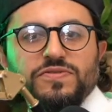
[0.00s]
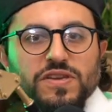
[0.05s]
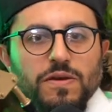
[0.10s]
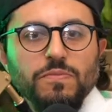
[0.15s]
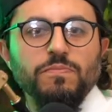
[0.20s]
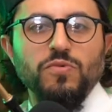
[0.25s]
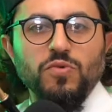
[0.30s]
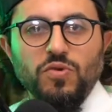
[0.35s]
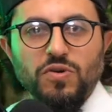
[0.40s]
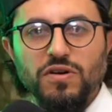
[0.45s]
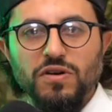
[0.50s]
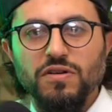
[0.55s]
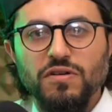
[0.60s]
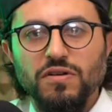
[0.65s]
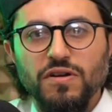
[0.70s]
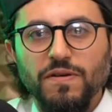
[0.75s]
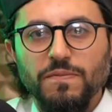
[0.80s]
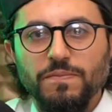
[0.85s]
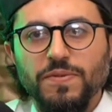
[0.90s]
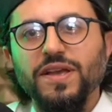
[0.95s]
him more,
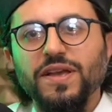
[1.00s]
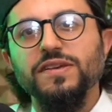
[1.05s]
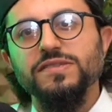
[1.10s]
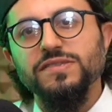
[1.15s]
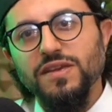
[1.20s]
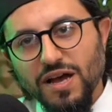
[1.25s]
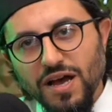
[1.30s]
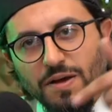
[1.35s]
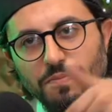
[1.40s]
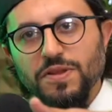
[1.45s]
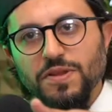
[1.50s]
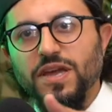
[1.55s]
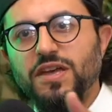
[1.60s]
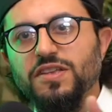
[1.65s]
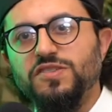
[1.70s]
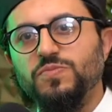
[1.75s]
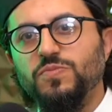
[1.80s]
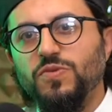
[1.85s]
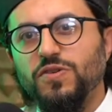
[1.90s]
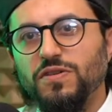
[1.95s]
because it
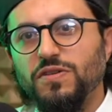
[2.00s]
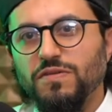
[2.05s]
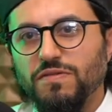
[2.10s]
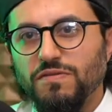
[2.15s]
obligates more.